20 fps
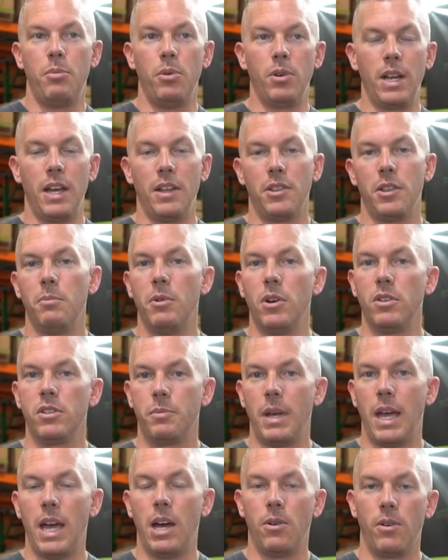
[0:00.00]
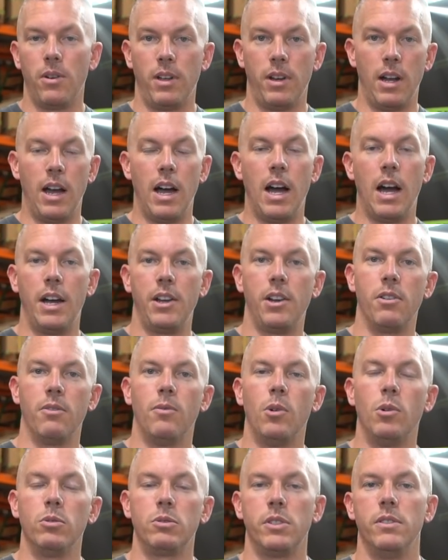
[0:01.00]
put out the most power at a higher
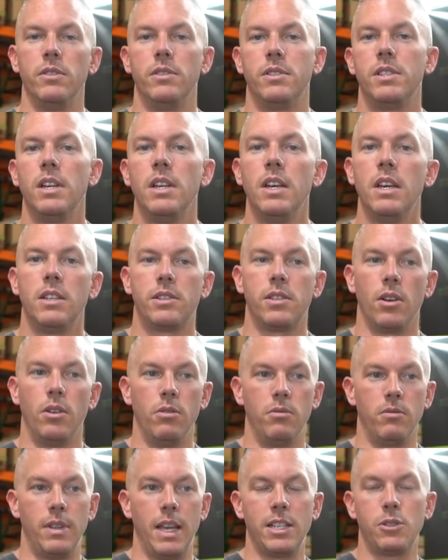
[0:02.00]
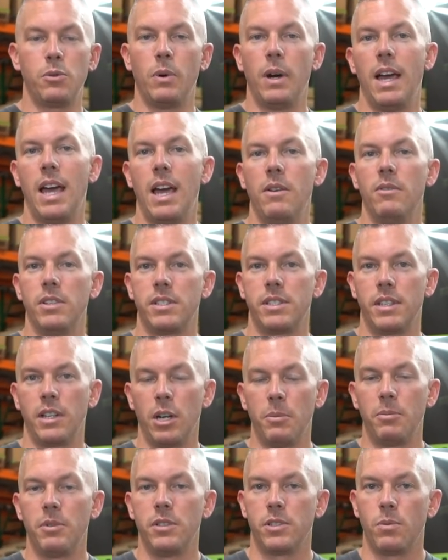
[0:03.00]
voltage. So that's why I have it set
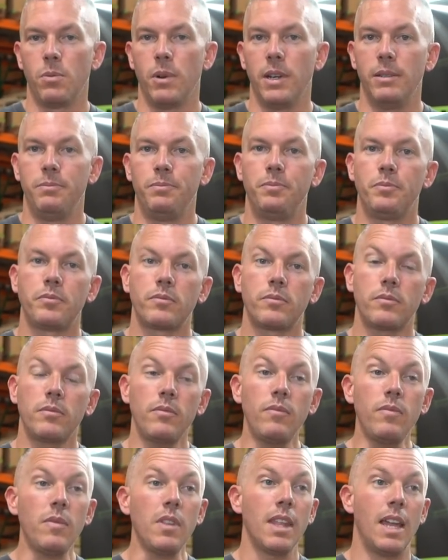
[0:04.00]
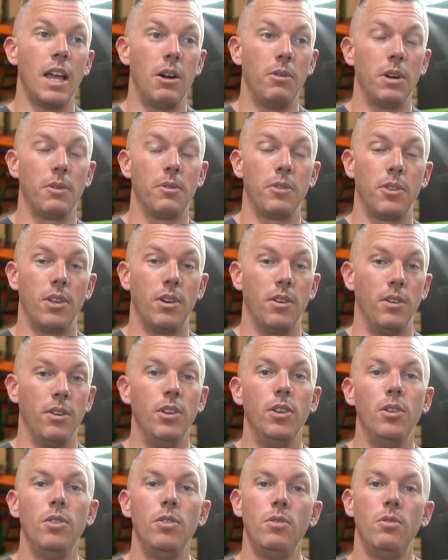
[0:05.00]
up this way. However, their
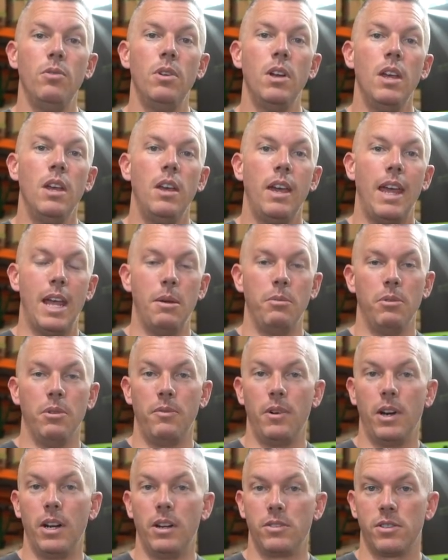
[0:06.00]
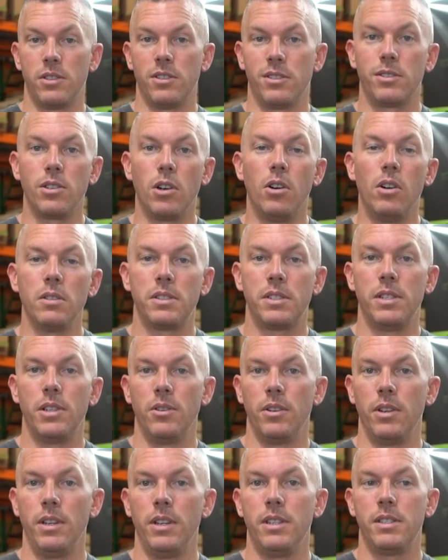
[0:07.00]
new amplifiers, Assault
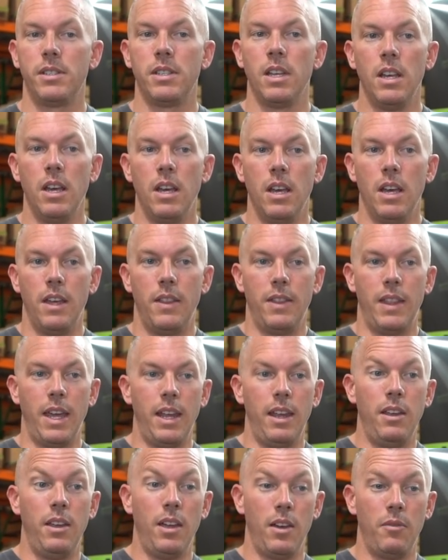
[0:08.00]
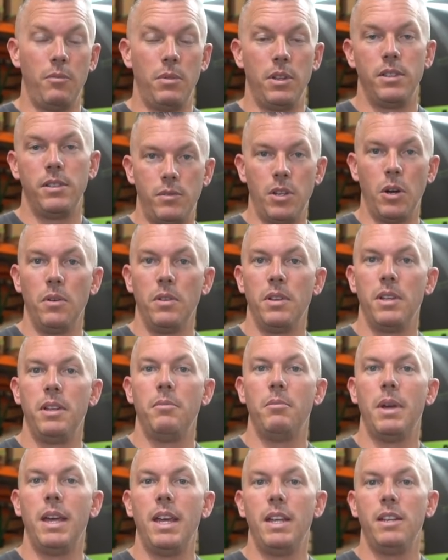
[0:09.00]
Series, they have been totally
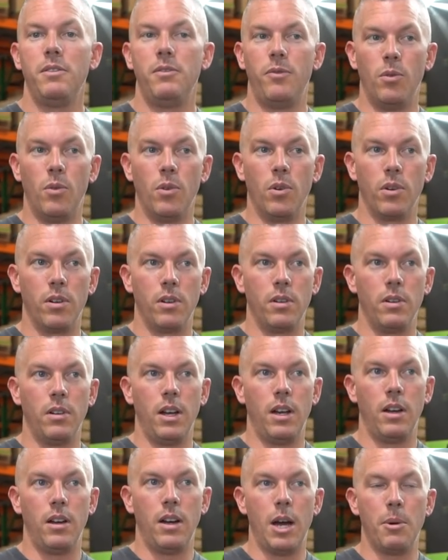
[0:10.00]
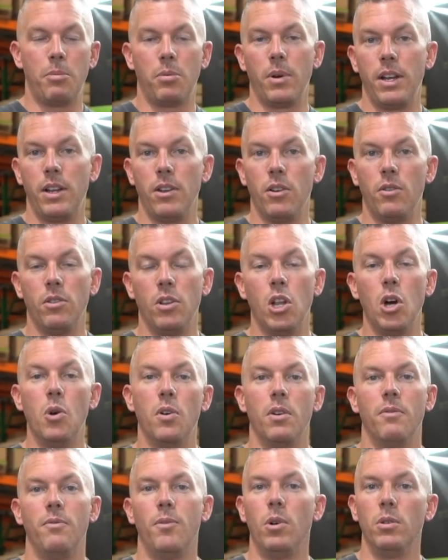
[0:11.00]
made for operating on
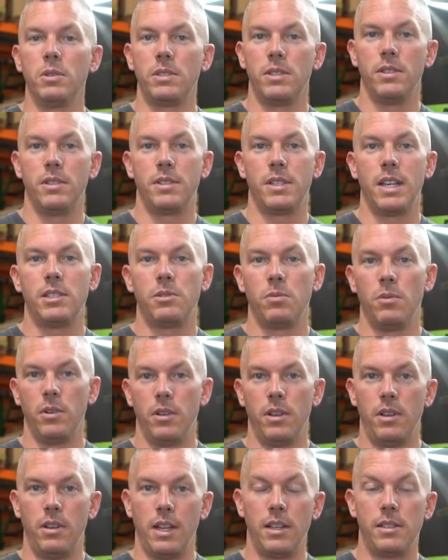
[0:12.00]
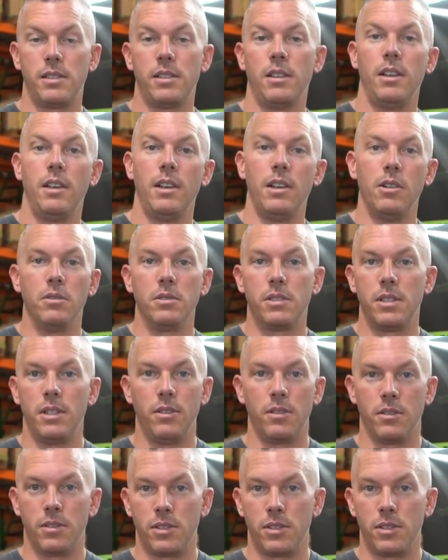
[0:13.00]
lower voltage. That's what SALT or